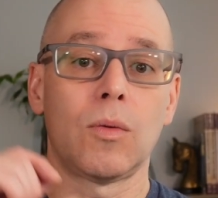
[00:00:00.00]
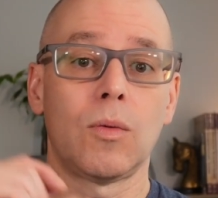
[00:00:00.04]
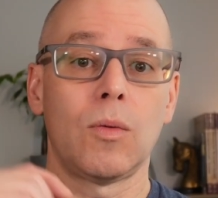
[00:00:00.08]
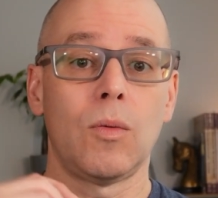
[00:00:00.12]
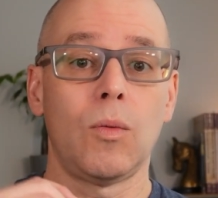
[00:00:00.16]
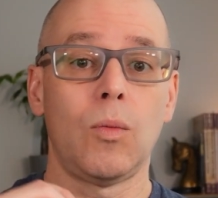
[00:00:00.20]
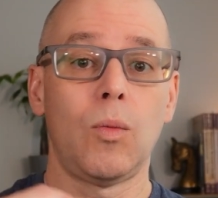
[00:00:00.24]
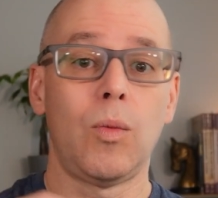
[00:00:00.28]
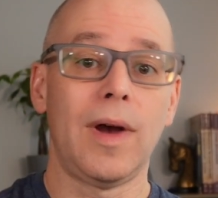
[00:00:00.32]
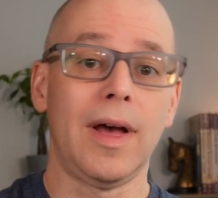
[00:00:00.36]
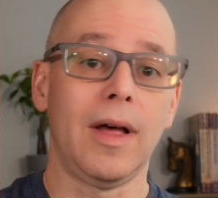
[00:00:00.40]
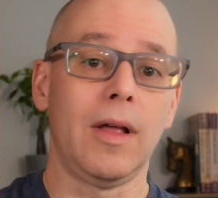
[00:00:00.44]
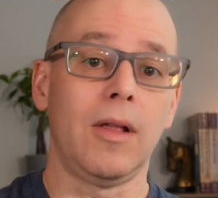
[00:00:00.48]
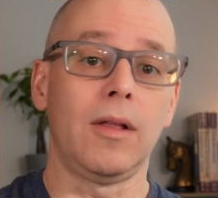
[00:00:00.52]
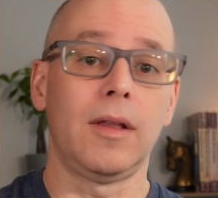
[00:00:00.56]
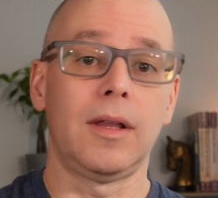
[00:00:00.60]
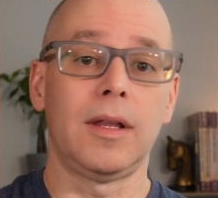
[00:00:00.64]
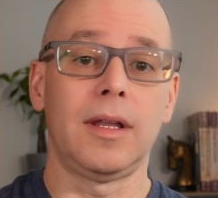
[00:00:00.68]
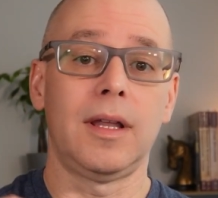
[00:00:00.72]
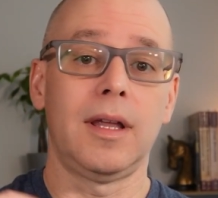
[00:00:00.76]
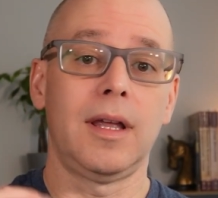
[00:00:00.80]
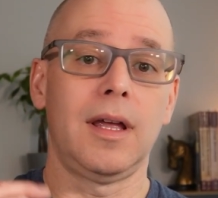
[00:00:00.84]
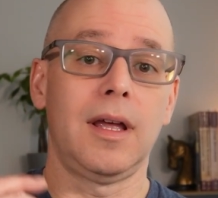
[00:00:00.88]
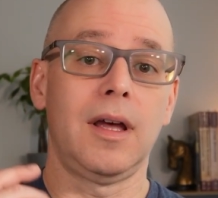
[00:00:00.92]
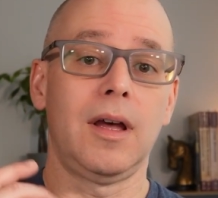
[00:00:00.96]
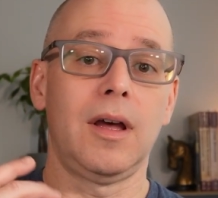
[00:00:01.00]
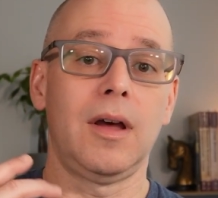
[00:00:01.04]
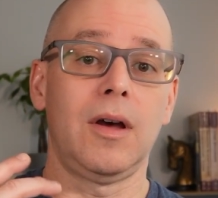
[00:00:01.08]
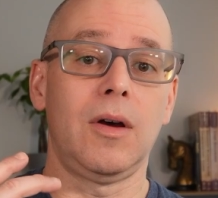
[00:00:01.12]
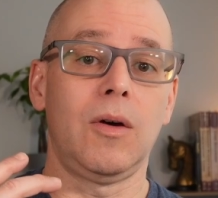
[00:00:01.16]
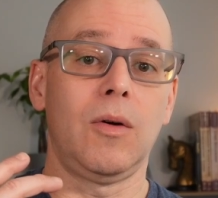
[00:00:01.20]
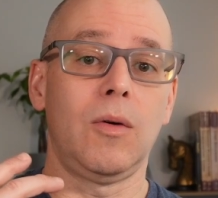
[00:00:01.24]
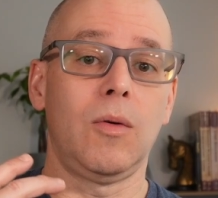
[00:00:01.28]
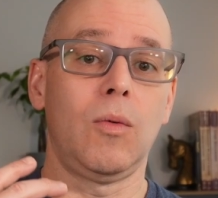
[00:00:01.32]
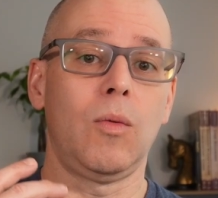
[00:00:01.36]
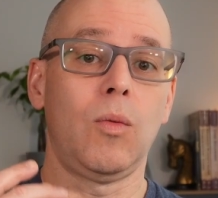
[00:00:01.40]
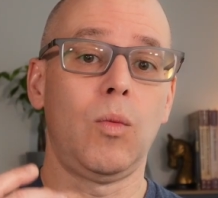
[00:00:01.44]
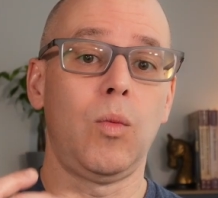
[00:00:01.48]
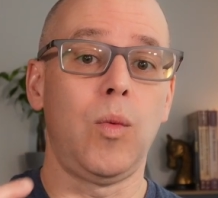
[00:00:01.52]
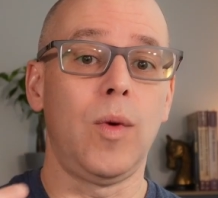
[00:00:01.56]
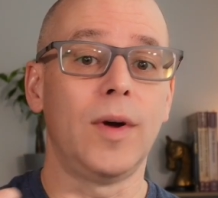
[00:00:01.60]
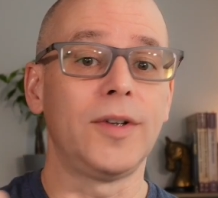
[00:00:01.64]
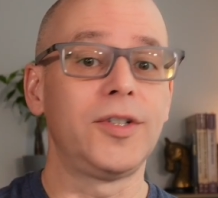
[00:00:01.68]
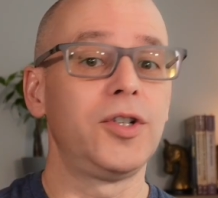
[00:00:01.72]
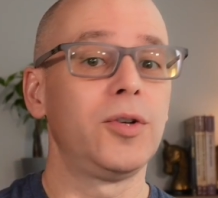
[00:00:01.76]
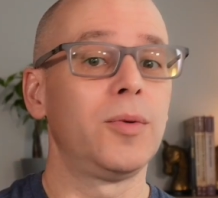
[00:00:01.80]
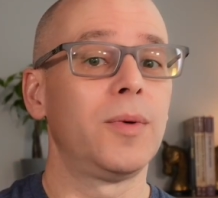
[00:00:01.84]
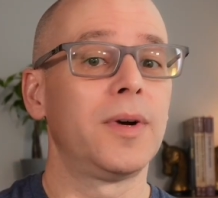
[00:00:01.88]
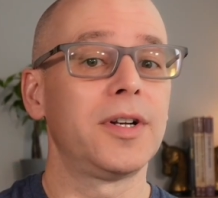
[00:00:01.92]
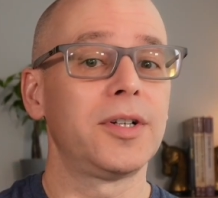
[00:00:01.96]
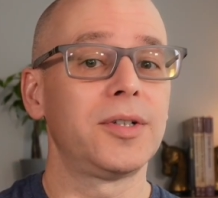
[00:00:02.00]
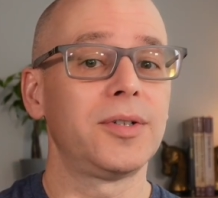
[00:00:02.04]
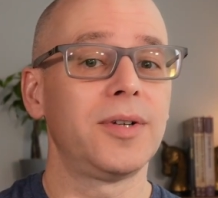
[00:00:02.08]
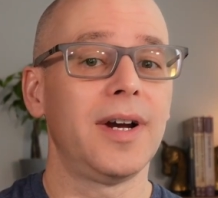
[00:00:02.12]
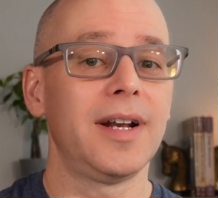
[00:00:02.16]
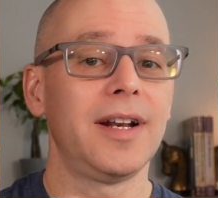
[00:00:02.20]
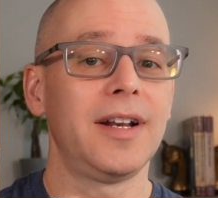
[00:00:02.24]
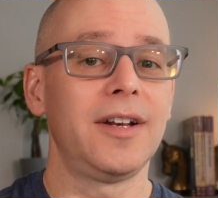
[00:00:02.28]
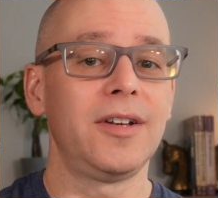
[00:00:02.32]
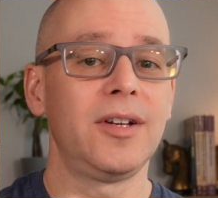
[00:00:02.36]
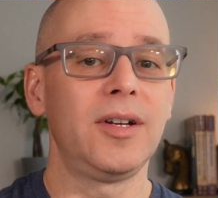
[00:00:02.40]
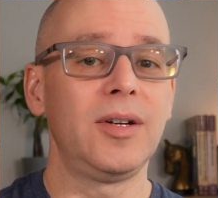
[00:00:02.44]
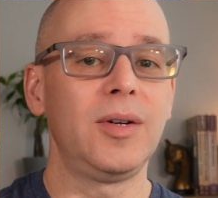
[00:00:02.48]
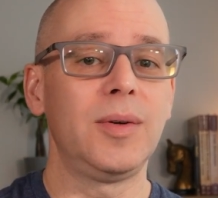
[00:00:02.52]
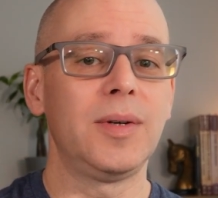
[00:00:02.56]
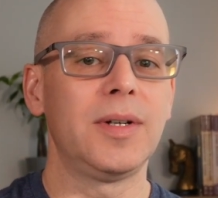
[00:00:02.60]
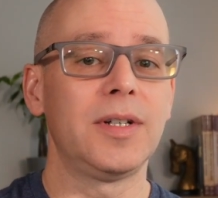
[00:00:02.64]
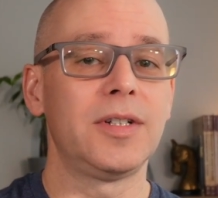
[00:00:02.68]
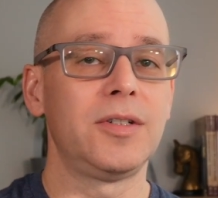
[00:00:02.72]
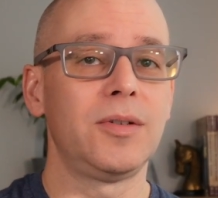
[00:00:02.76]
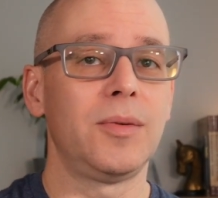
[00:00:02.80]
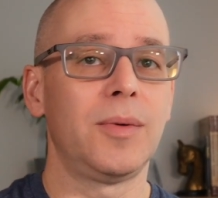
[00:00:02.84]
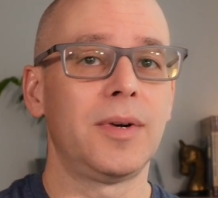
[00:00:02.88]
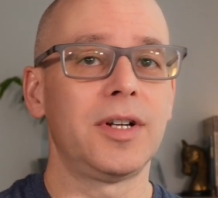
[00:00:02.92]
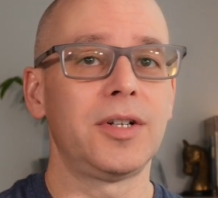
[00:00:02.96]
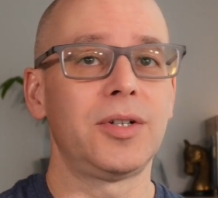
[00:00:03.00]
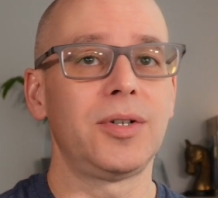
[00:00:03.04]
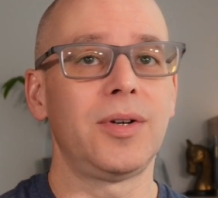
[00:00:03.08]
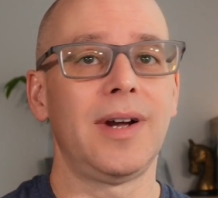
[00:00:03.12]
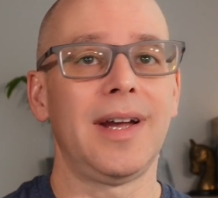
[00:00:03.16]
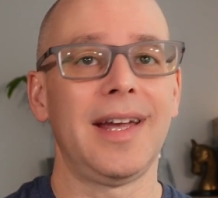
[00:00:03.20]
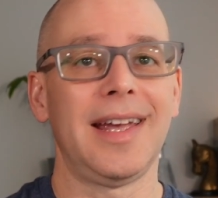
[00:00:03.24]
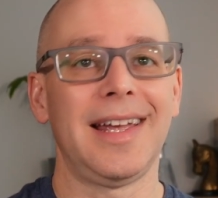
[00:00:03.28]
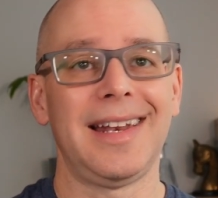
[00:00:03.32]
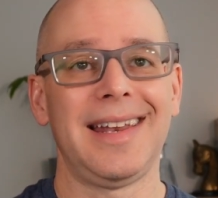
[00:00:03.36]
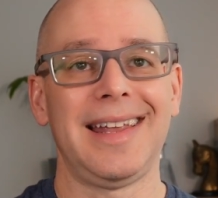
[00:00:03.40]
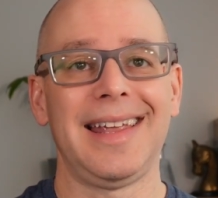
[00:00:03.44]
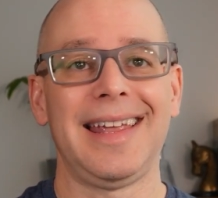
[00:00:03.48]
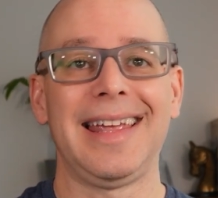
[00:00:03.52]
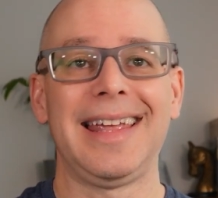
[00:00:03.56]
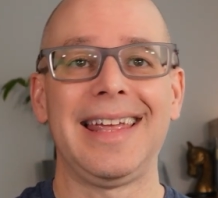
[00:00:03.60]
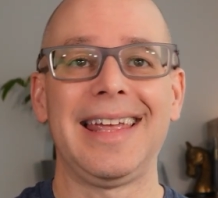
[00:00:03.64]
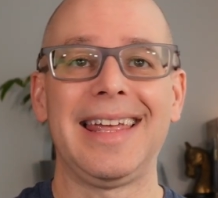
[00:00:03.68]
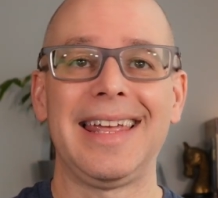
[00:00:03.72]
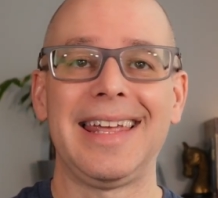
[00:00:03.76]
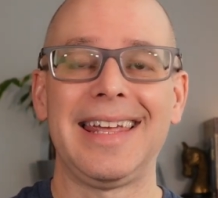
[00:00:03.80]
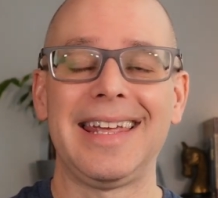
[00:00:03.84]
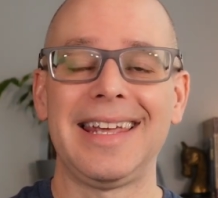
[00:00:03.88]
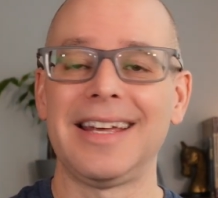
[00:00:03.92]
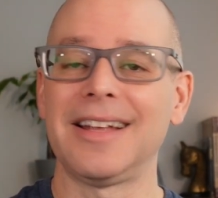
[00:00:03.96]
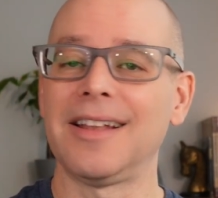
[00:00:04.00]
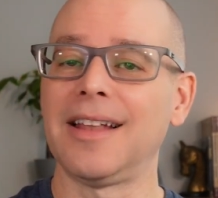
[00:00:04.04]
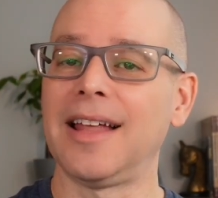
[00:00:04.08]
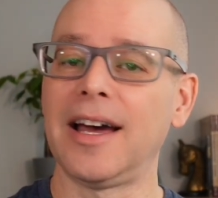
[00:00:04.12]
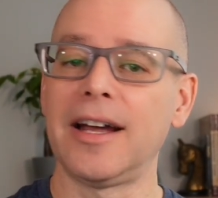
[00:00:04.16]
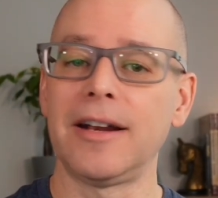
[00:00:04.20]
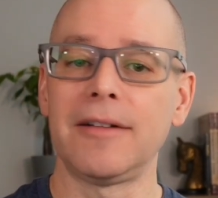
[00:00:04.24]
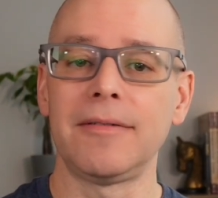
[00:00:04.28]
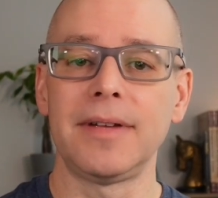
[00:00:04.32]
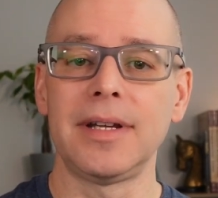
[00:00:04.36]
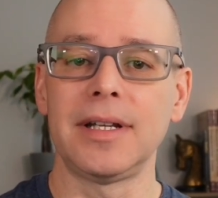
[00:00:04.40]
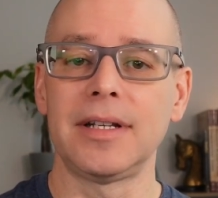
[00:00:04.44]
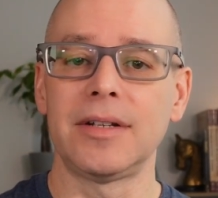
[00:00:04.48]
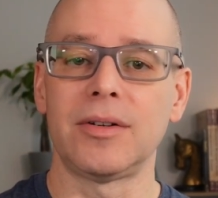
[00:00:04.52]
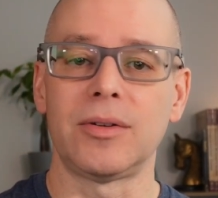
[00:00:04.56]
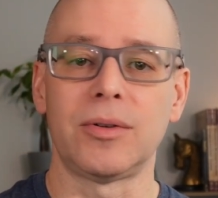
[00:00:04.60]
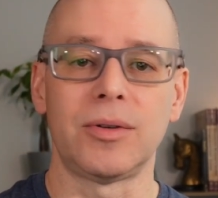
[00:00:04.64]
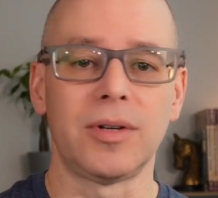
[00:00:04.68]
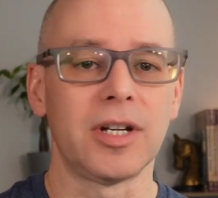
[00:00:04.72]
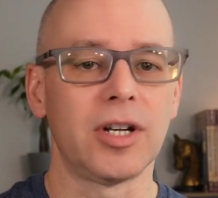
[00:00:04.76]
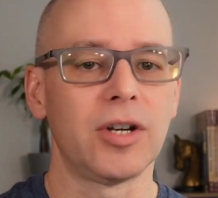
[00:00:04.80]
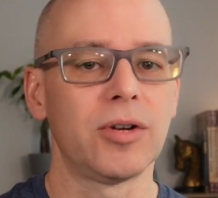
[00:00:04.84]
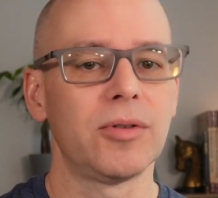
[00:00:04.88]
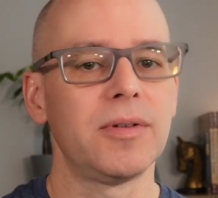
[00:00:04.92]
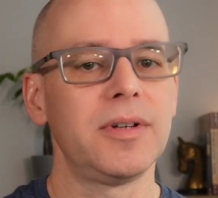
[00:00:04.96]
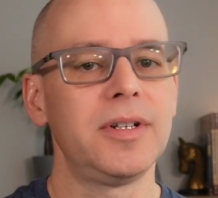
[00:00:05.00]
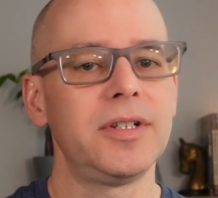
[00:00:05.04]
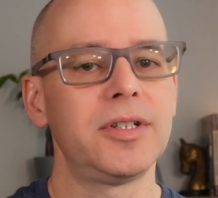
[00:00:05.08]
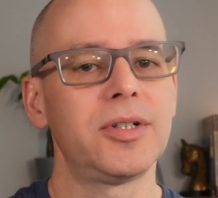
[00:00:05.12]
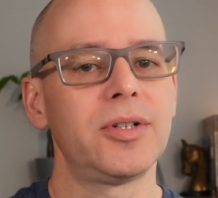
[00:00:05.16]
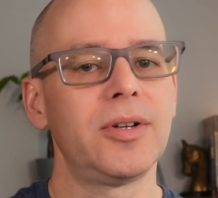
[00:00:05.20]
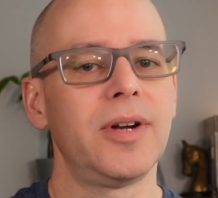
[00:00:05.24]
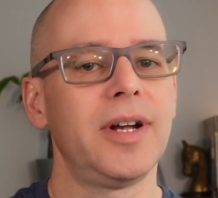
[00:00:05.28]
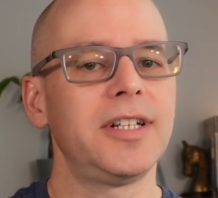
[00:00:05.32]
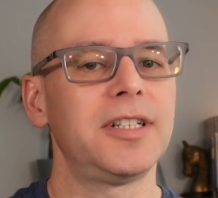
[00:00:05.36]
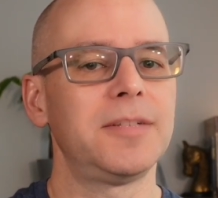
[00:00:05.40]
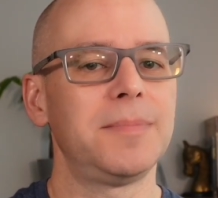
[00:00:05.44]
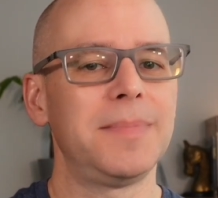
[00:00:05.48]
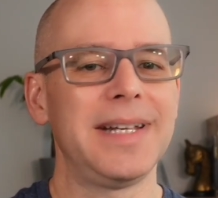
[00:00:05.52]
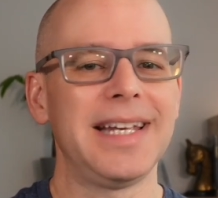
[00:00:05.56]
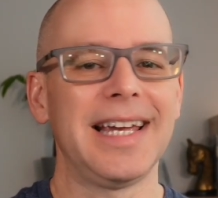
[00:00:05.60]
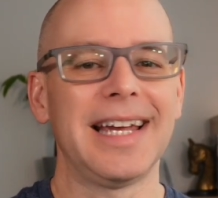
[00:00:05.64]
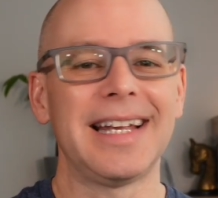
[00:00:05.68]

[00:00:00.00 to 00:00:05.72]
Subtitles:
Well, what you want to try to do is you want to try and heal out of it or increase your HP,